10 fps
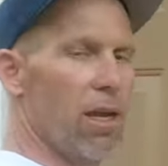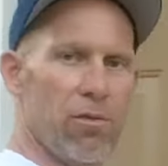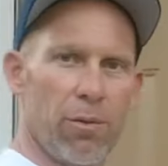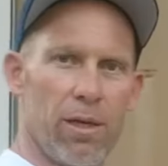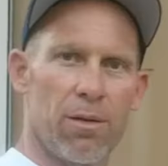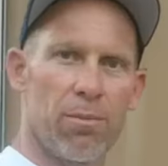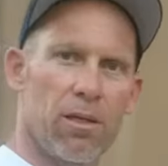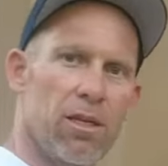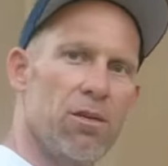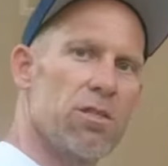and we
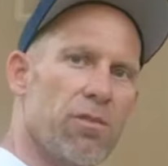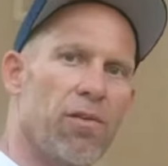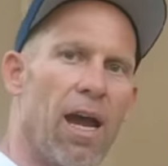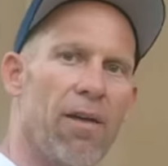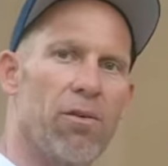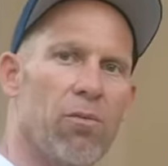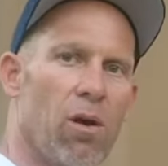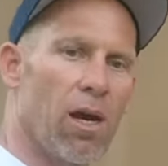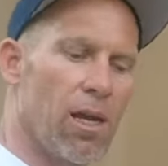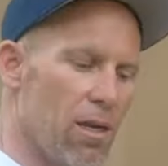typically use a
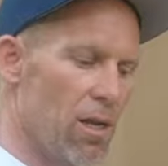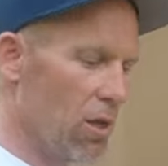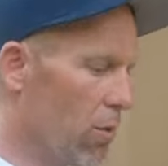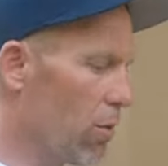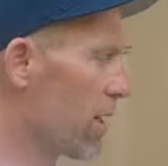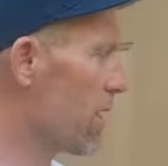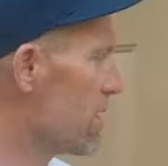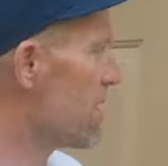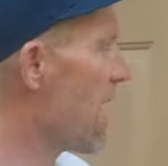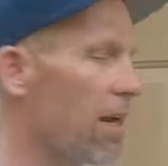5-in-1 or like an
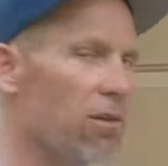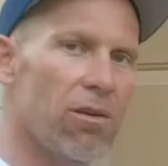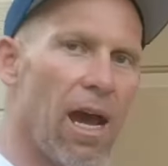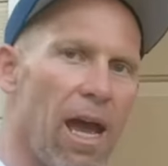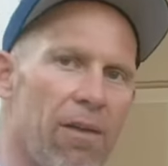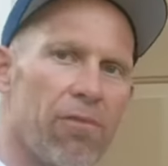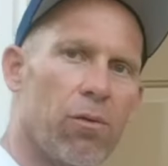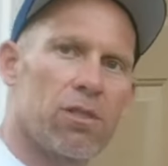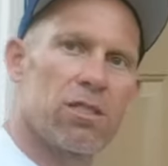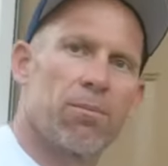X-Acto knife
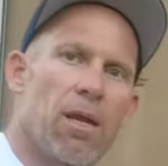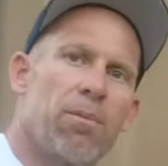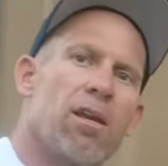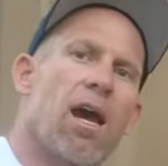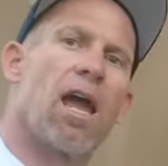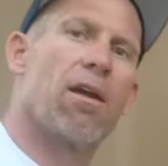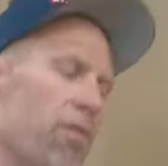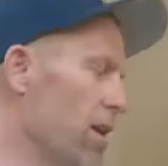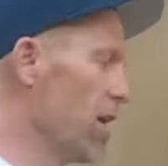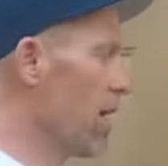or some type of knife
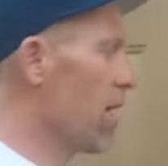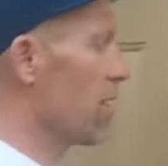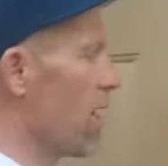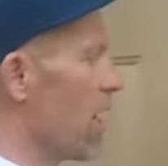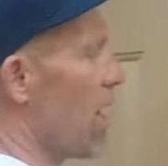and cut